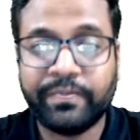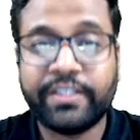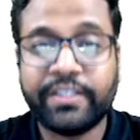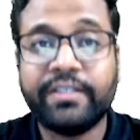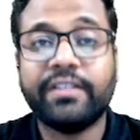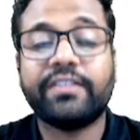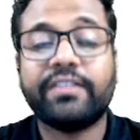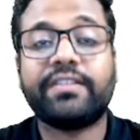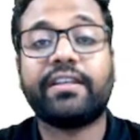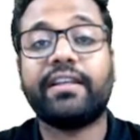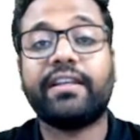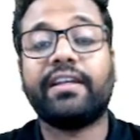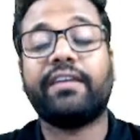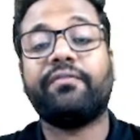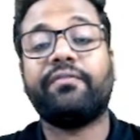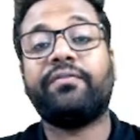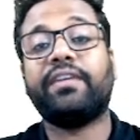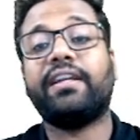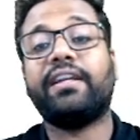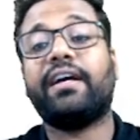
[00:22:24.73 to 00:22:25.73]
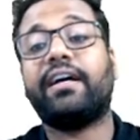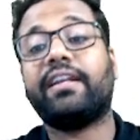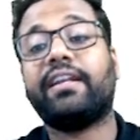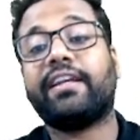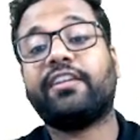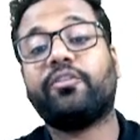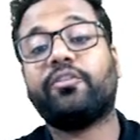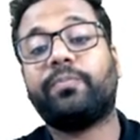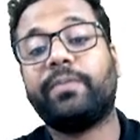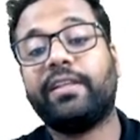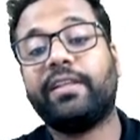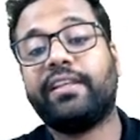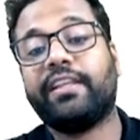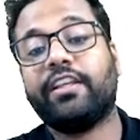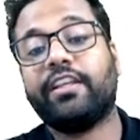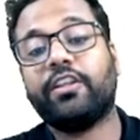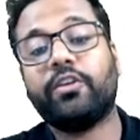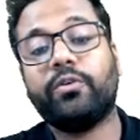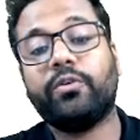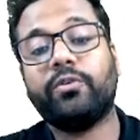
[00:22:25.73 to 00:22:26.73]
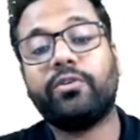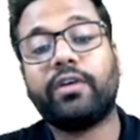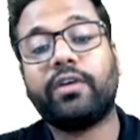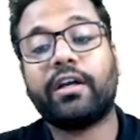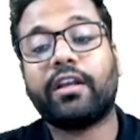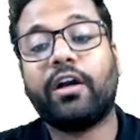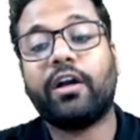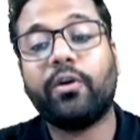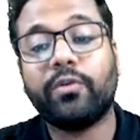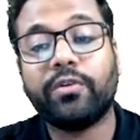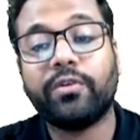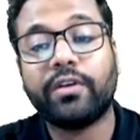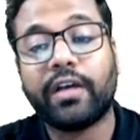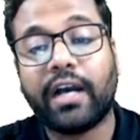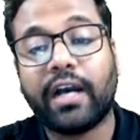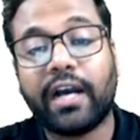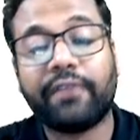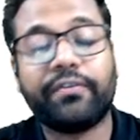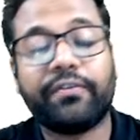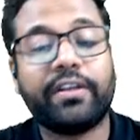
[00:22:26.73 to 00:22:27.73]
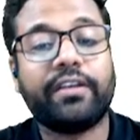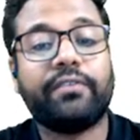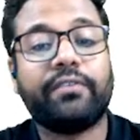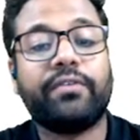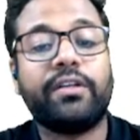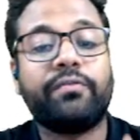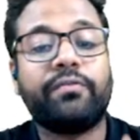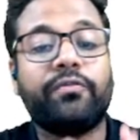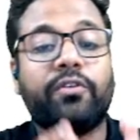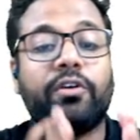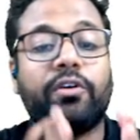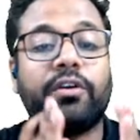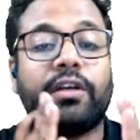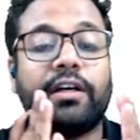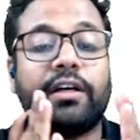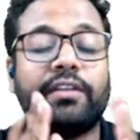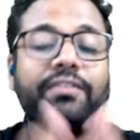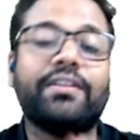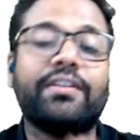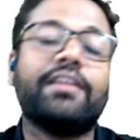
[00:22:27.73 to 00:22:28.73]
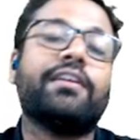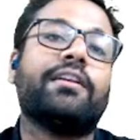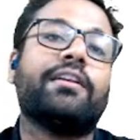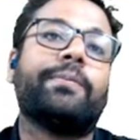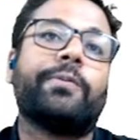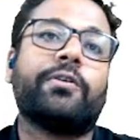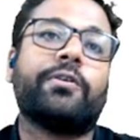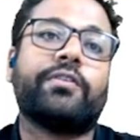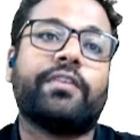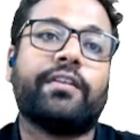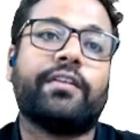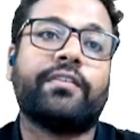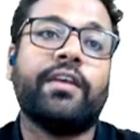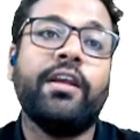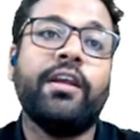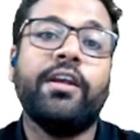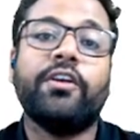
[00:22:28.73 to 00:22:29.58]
See, we are explaining you around half an hour for a single process.